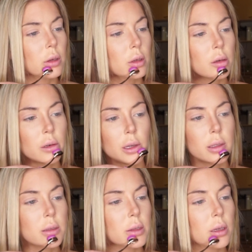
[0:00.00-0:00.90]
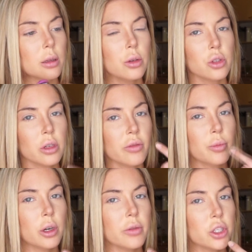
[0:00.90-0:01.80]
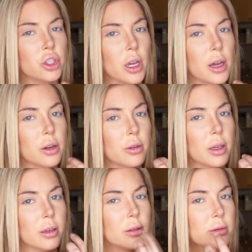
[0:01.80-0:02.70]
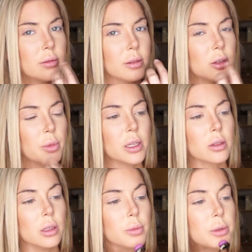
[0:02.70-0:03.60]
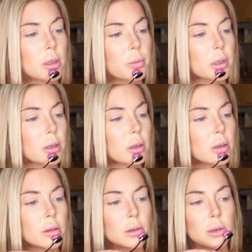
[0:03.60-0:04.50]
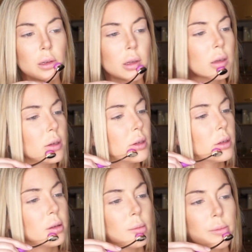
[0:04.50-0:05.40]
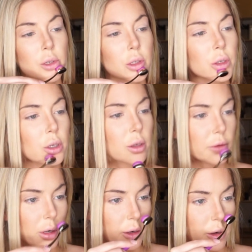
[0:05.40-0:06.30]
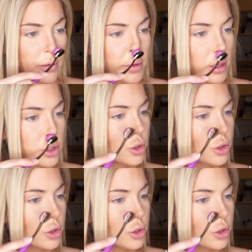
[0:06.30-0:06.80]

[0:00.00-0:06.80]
It creates the illusion of more of a shadow, like, so it makes your lips look bigger. I'm sure you've already heard of that